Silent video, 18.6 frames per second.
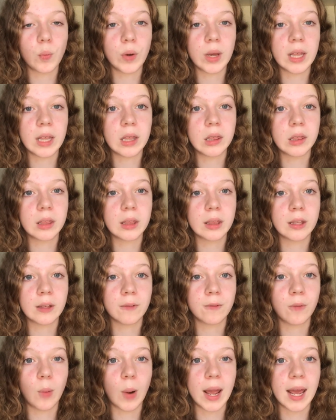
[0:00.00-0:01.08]
with
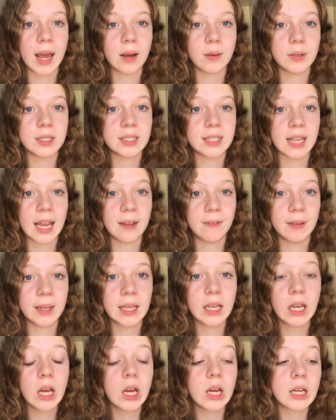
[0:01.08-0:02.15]
the way I was
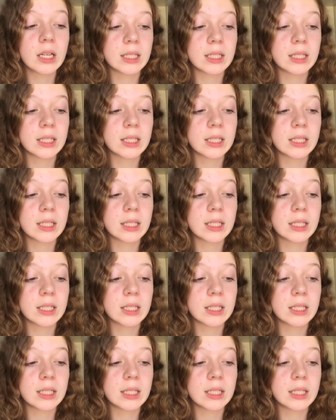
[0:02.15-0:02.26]
saving,